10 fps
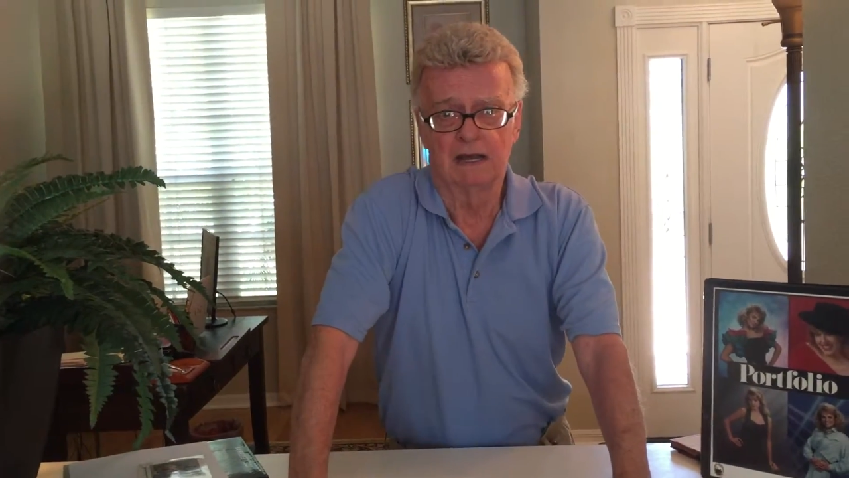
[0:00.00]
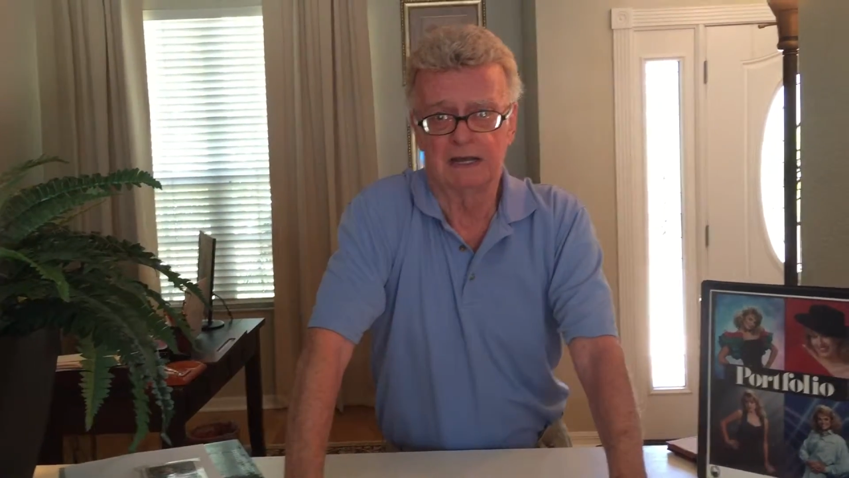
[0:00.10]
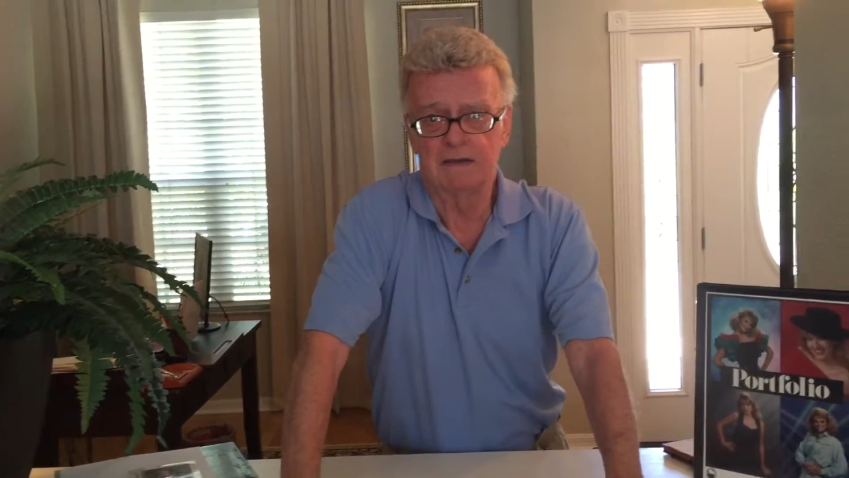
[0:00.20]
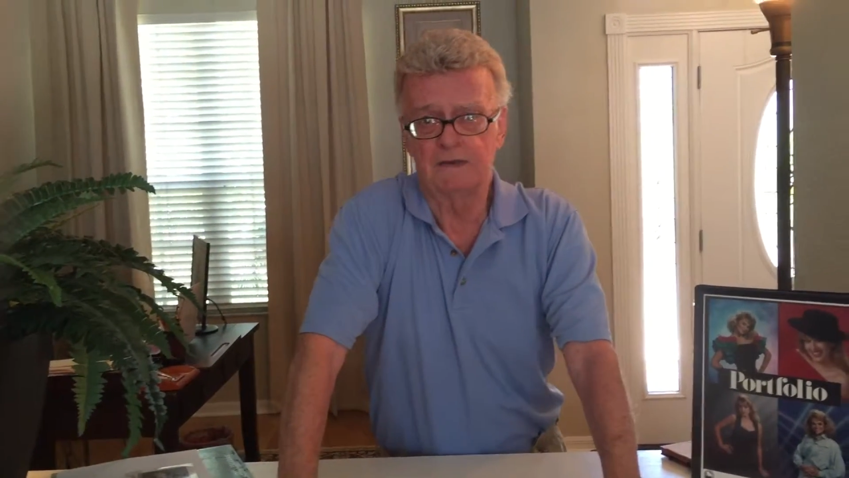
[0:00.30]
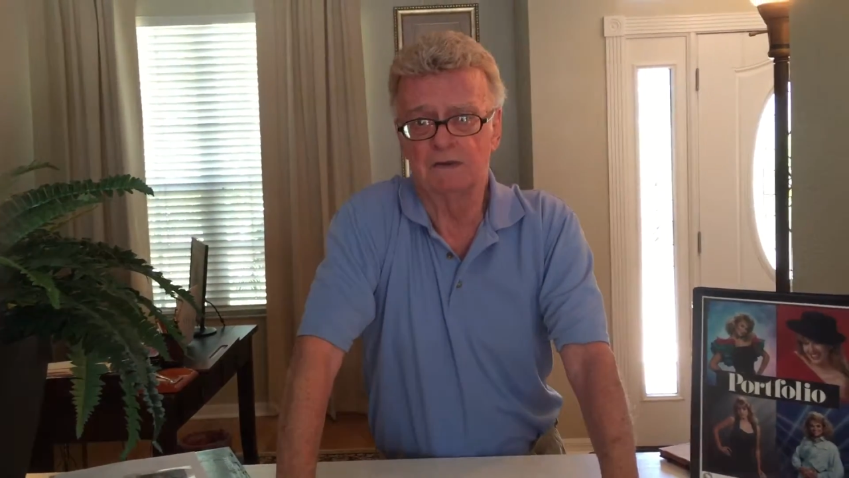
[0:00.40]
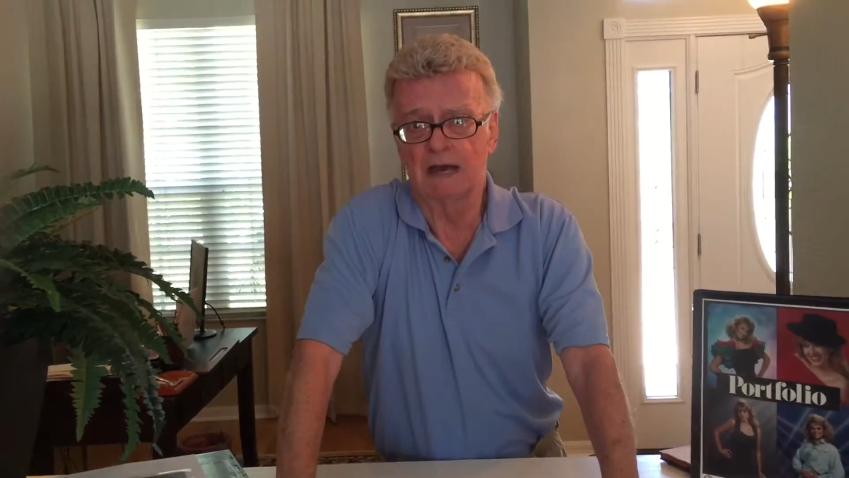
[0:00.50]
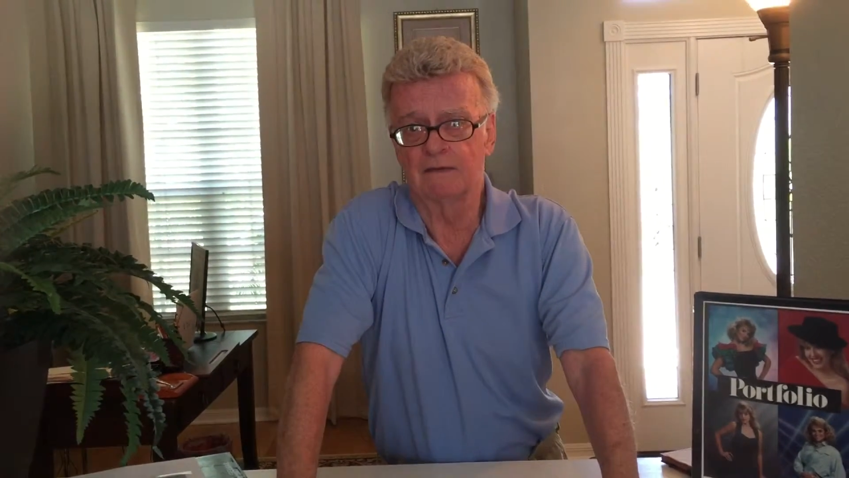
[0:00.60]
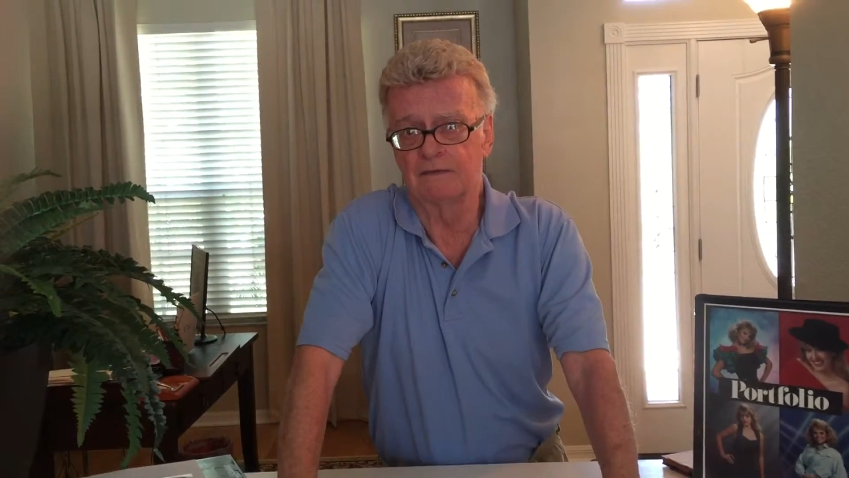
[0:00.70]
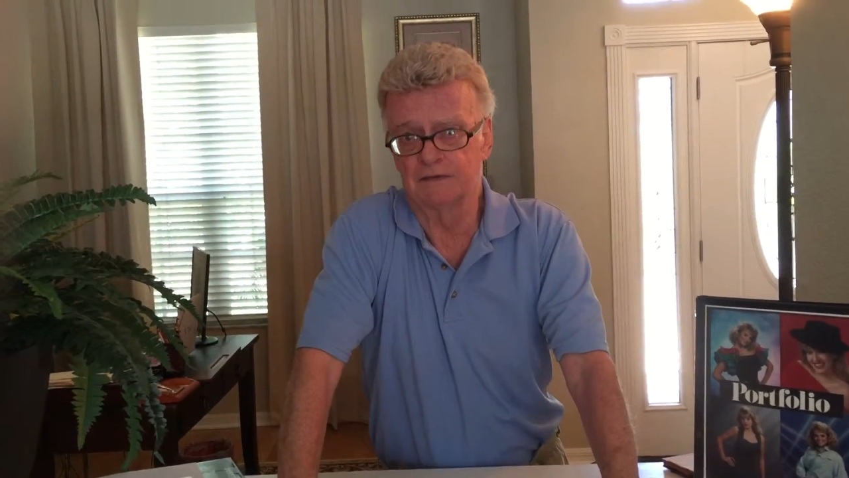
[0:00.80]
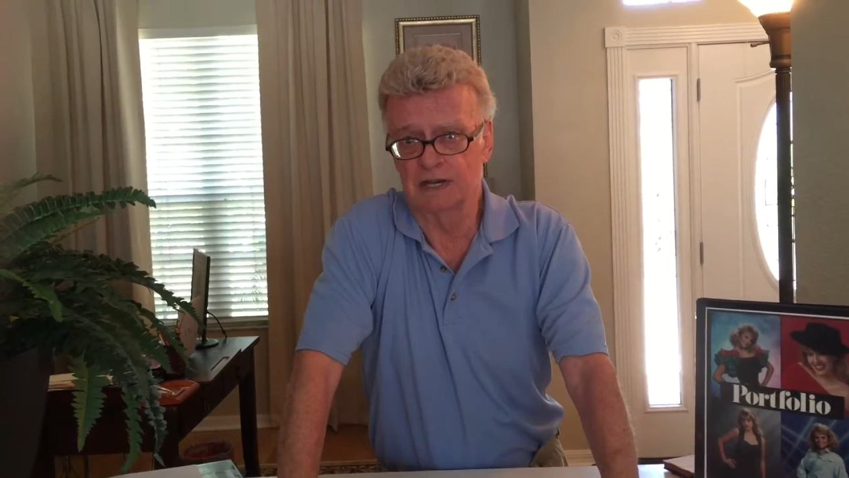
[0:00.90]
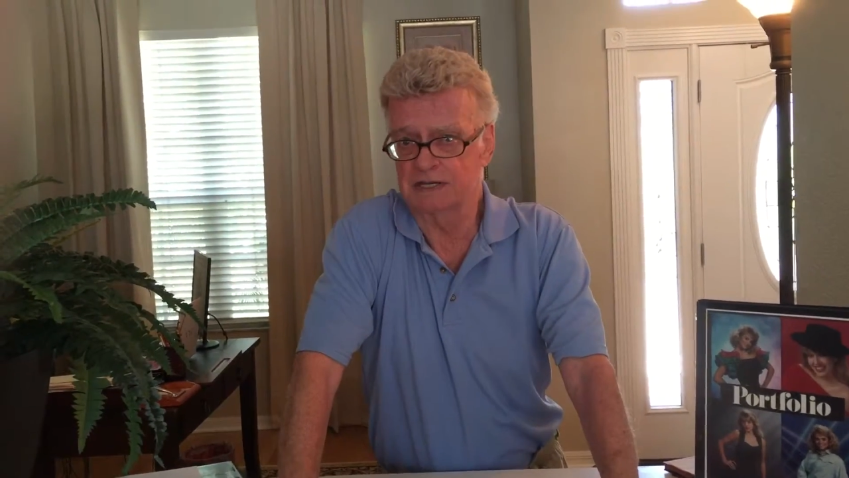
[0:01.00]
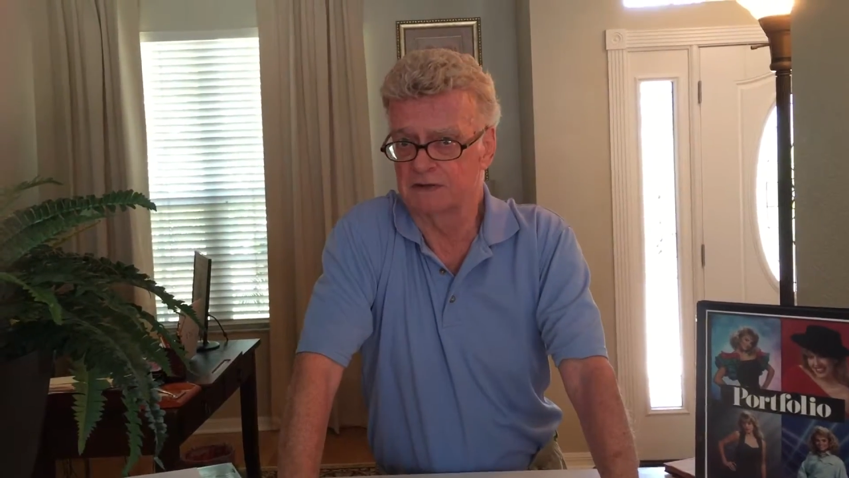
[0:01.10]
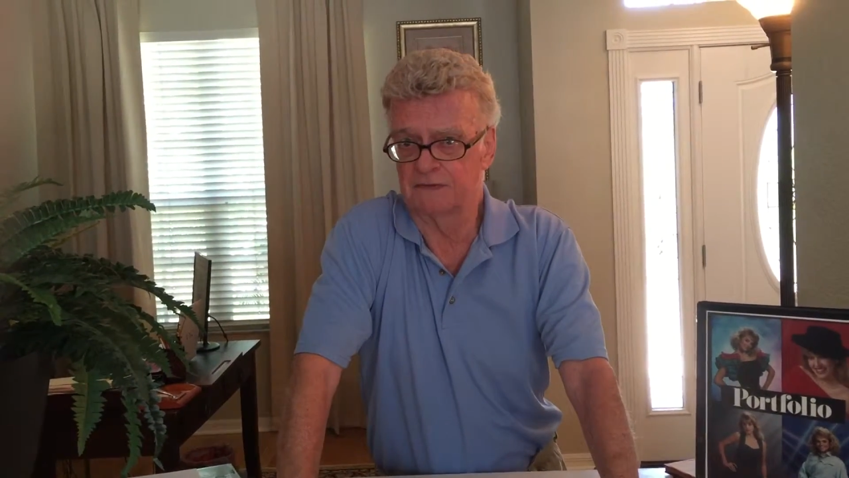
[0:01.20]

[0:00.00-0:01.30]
If you have just a